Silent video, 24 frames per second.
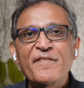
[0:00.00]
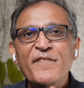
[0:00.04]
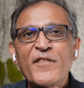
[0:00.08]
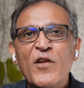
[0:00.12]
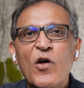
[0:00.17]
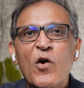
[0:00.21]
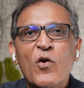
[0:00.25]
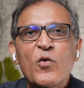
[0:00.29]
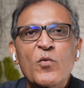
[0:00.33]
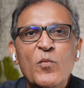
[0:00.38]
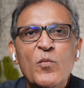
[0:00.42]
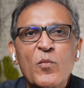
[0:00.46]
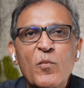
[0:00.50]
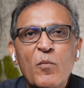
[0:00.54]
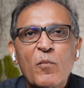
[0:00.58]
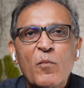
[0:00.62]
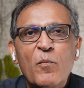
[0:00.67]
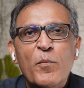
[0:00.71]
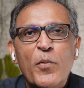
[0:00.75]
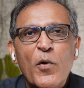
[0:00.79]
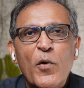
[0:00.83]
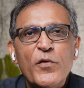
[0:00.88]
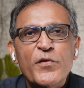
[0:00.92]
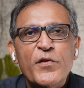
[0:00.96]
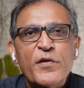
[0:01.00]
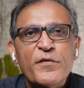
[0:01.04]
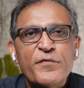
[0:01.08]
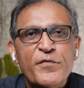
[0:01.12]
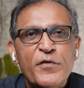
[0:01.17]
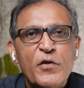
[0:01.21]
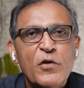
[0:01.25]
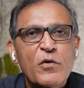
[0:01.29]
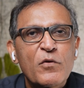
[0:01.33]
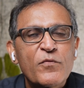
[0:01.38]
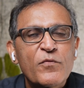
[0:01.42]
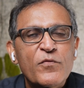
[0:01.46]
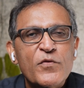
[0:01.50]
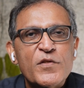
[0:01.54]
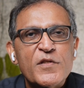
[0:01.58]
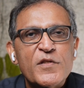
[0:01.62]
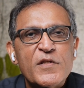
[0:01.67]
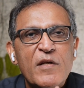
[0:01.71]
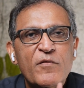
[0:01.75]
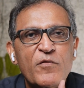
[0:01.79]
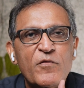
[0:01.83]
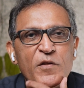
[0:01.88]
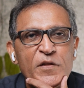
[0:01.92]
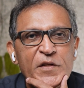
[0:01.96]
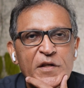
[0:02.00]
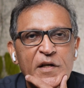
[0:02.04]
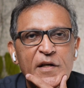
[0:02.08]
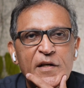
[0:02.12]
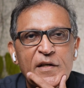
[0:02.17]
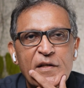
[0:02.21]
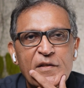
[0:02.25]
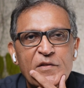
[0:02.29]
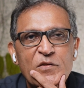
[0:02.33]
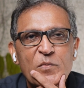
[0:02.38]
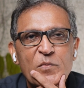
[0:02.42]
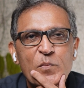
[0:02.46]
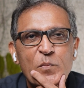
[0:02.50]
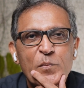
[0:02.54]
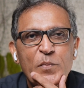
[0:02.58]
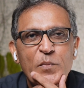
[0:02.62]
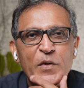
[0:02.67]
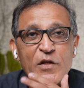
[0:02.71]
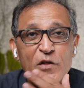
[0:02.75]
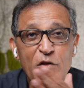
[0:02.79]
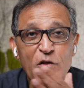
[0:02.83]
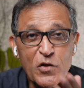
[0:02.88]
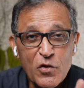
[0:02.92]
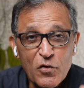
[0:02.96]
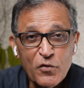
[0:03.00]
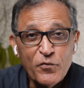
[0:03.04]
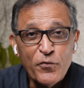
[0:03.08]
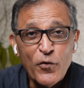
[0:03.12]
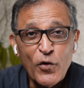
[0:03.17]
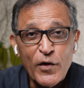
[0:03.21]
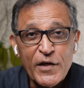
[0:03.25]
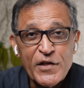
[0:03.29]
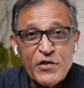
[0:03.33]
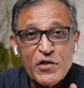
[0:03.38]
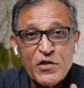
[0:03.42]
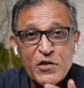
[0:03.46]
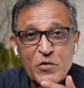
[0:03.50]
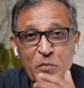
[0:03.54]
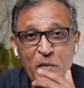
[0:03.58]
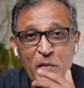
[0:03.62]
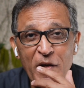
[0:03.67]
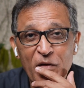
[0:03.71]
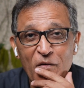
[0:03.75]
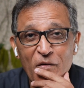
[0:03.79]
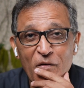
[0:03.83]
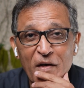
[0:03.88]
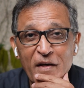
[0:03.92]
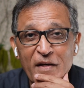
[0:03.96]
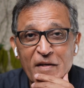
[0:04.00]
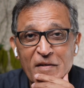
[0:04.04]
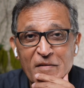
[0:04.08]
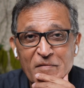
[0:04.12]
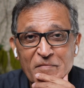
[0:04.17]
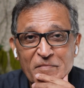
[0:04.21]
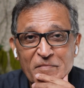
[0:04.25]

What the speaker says: known both of you for several years, but you've only just met, right?